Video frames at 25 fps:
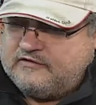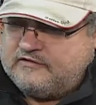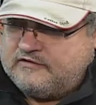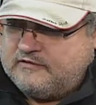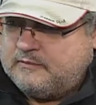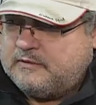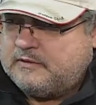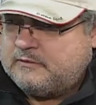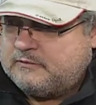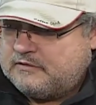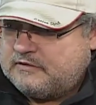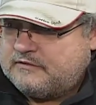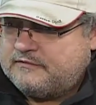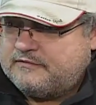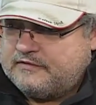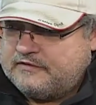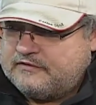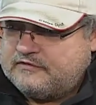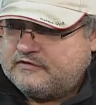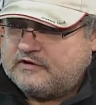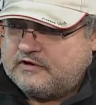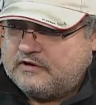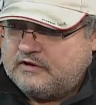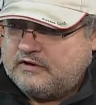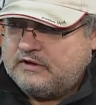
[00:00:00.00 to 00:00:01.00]
has to be more
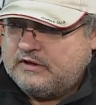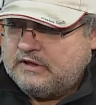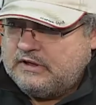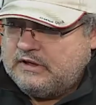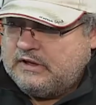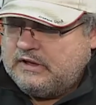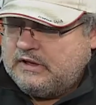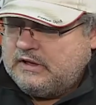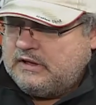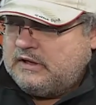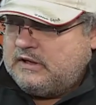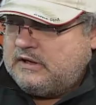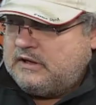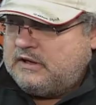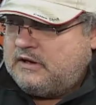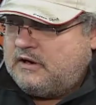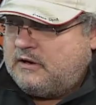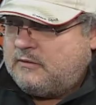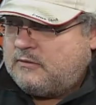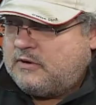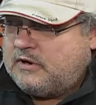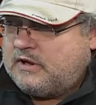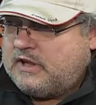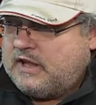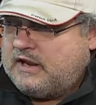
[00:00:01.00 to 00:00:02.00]
physical. You
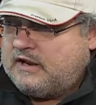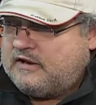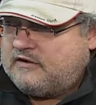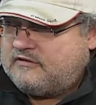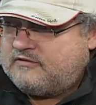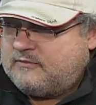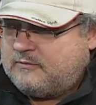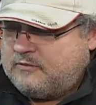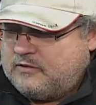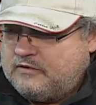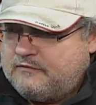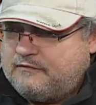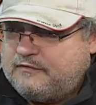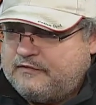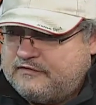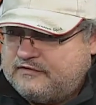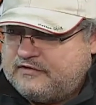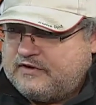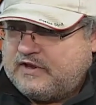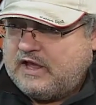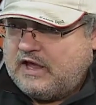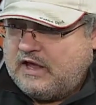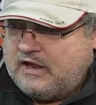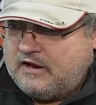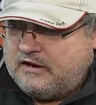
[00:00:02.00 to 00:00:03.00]
know, we're getting some good
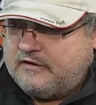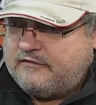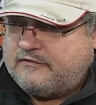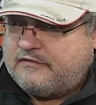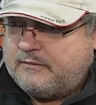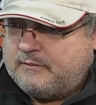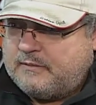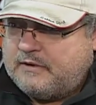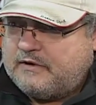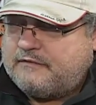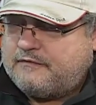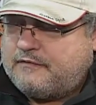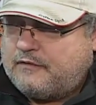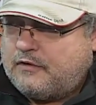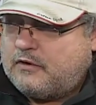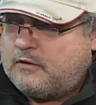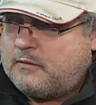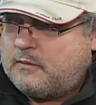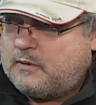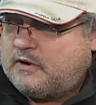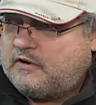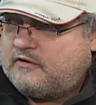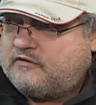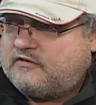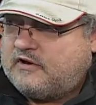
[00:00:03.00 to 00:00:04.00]
physicality from our
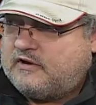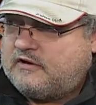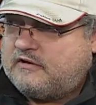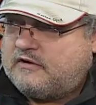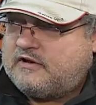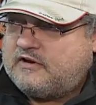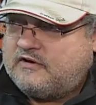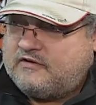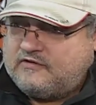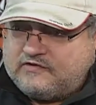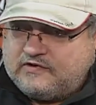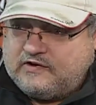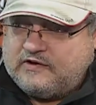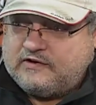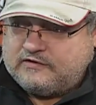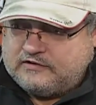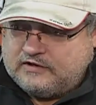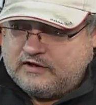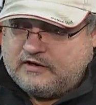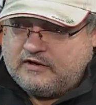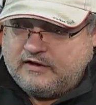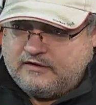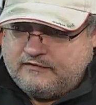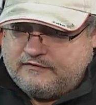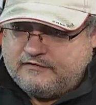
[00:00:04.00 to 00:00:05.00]
forwards and
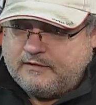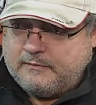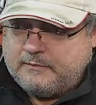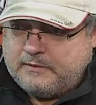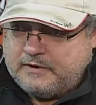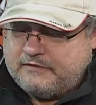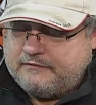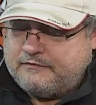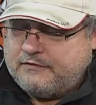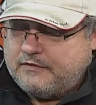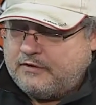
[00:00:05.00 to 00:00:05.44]
consistently from our